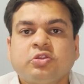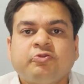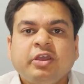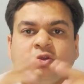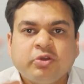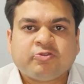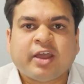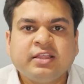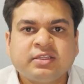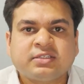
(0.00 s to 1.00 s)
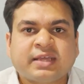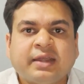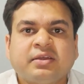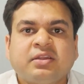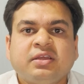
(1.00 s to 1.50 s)
the way you define this
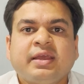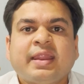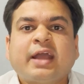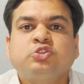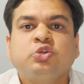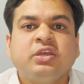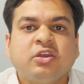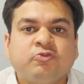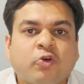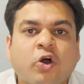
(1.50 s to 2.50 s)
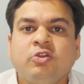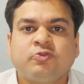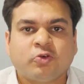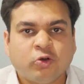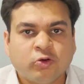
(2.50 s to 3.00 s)
category can actually
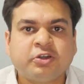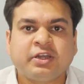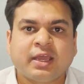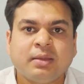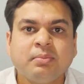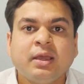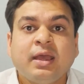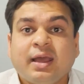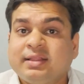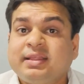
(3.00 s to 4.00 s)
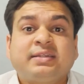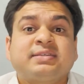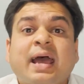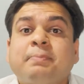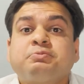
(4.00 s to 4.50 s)
evolve over time, and that
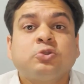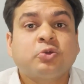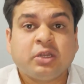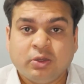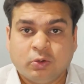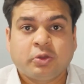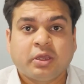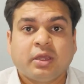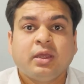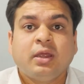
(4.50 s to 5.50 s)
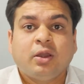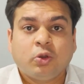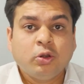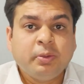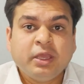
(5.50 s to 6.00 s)
is absolutely okay.
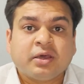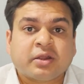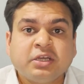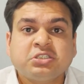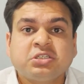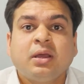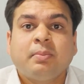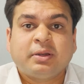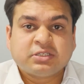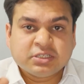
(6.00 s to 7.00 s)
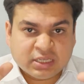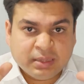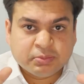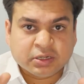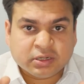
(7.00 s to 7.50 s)
Don't be in a rush, but just
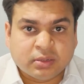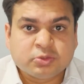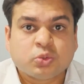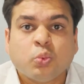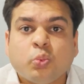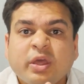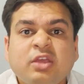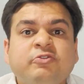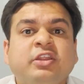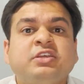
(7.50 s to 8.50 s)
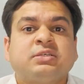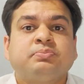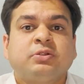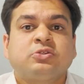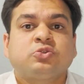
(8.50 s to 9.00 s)
keep the terms very, very
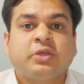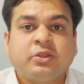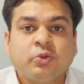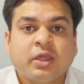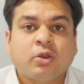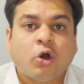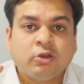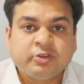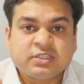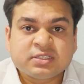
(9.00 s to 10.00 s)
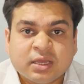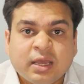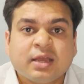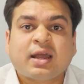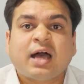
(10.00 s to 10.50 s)
simple so that you can always
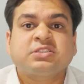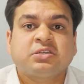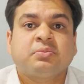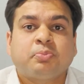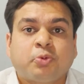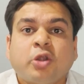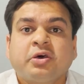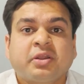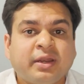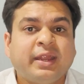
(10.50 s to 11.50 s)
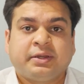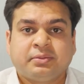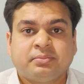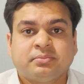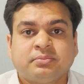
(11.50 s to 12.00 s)
cast a broader net.
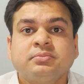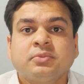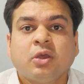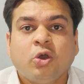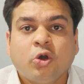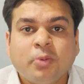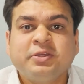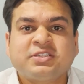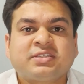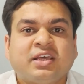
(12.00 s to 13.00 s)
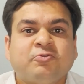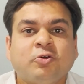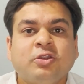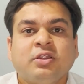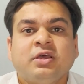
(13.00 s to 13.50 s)
Hope this is
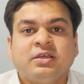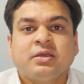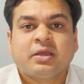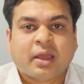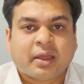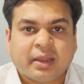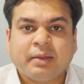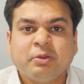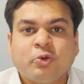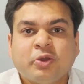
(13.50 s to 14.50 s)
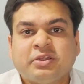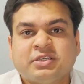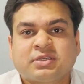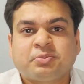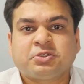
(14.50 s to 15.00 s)
helpful. Let me know in the
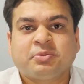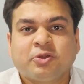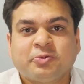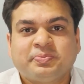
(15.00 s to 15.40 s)
description below.